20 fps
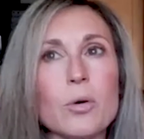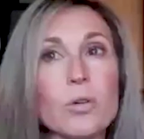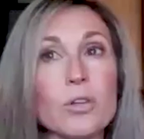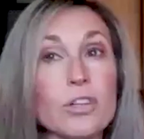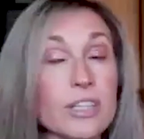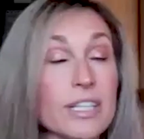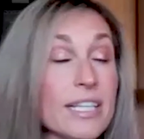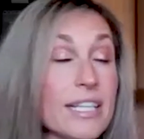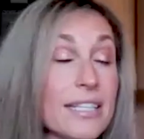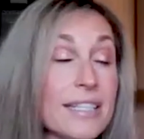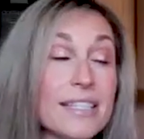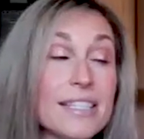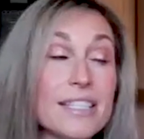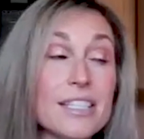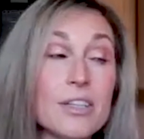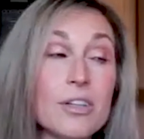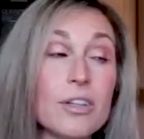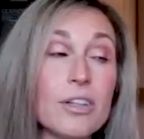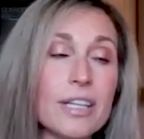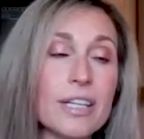older and he's
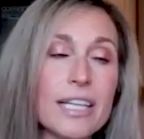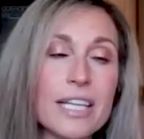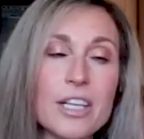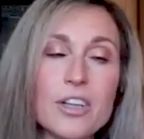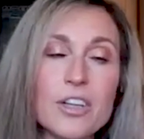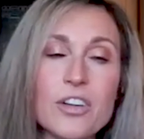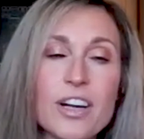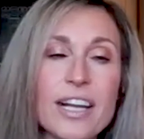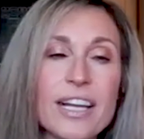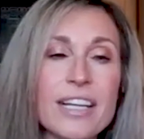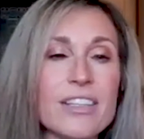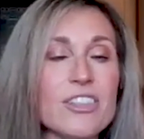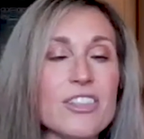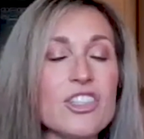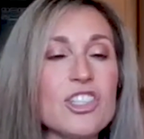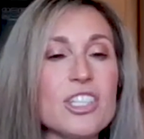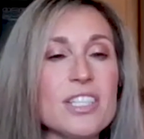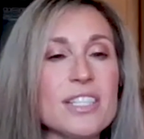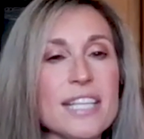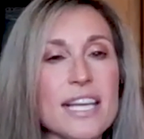still looking great.
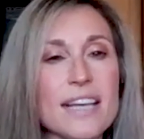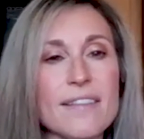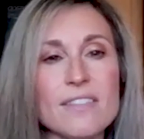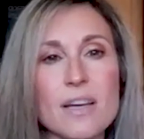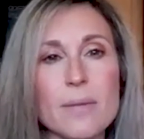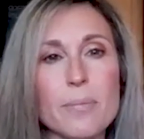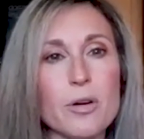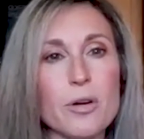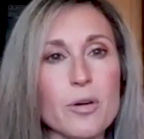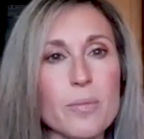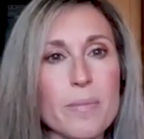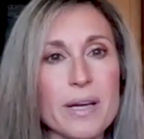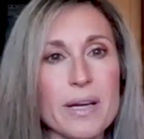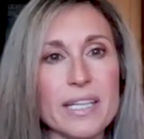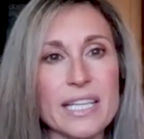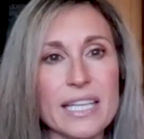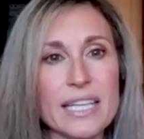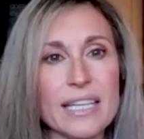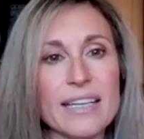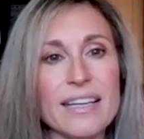She saved up her
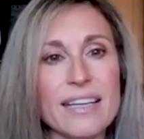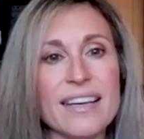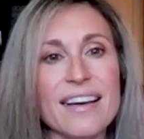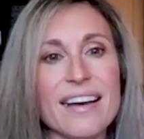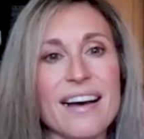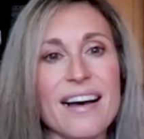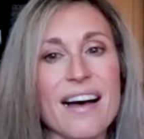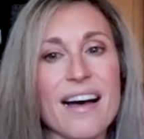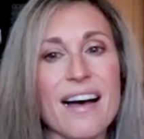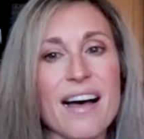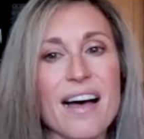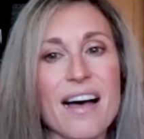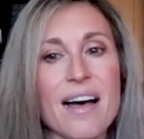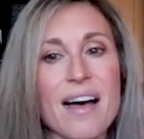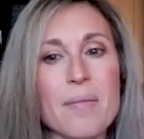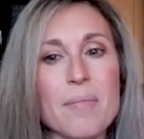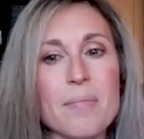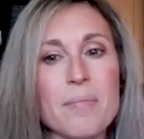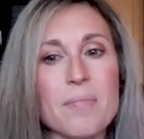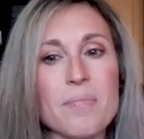money.
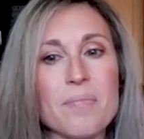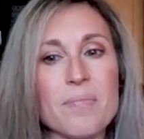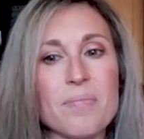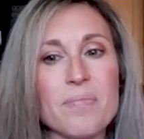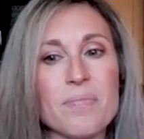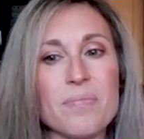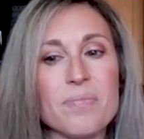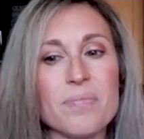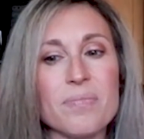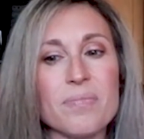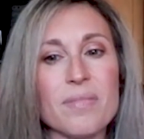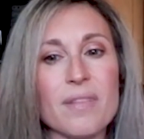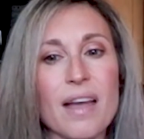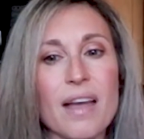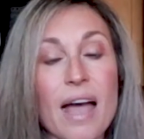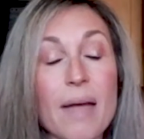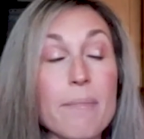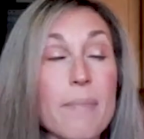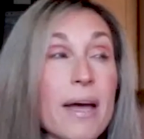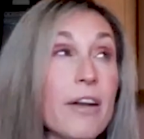I
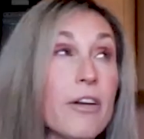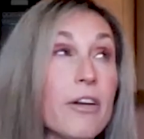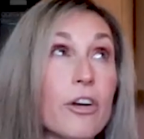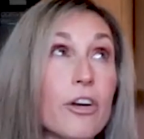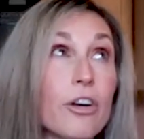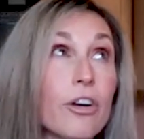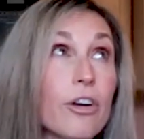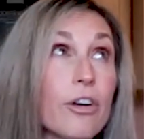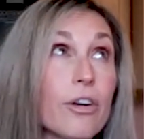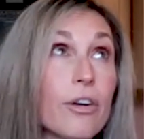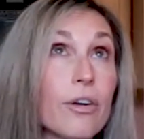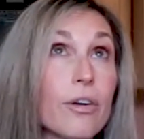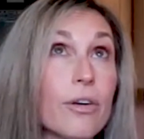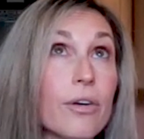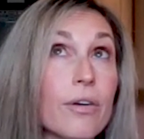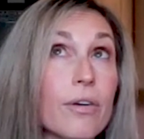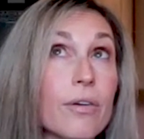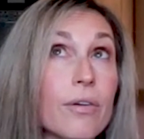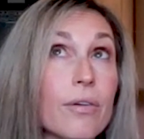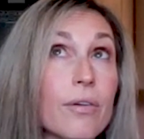met
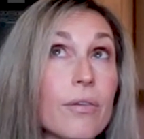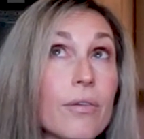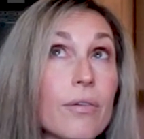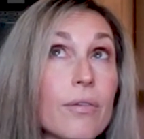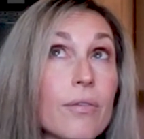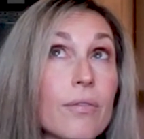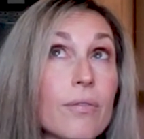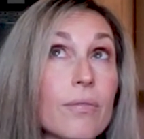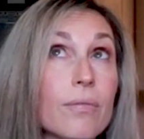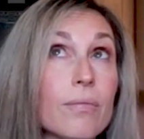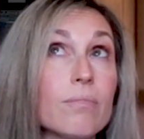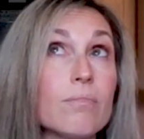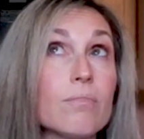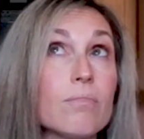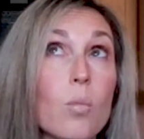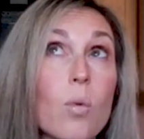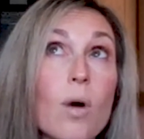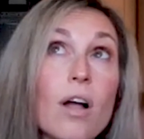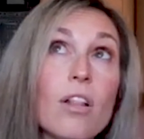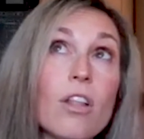her
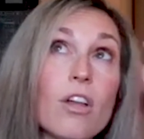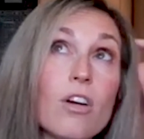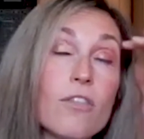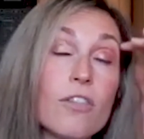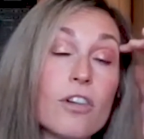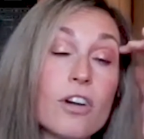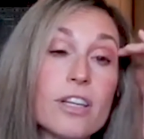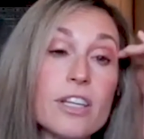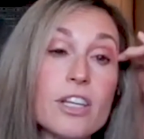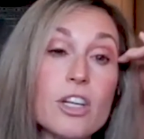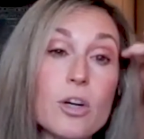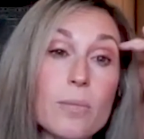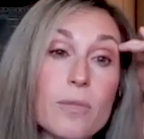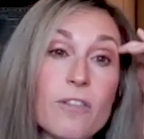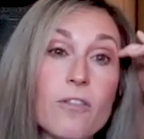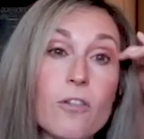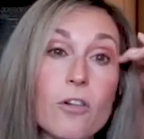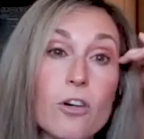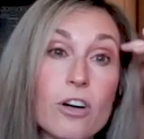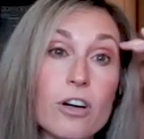well over a year
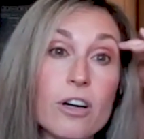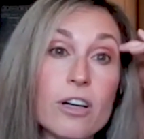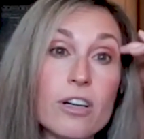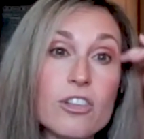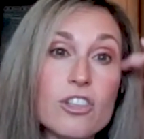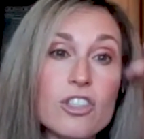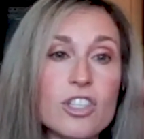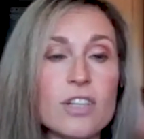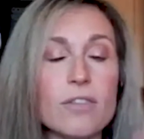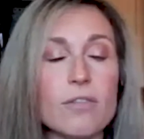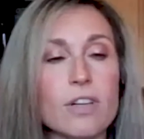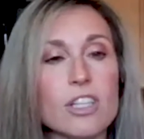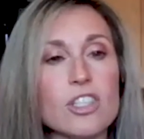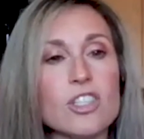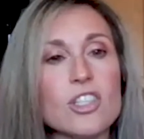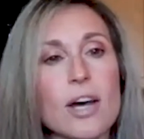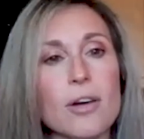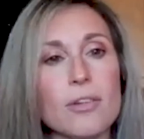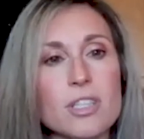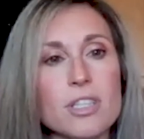before she
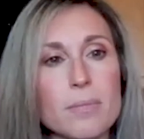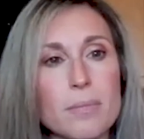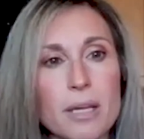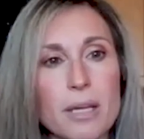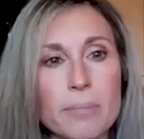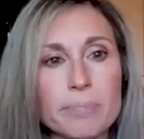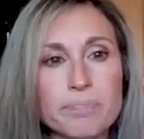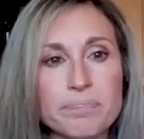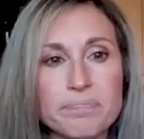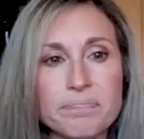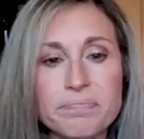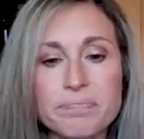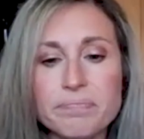reached out to me.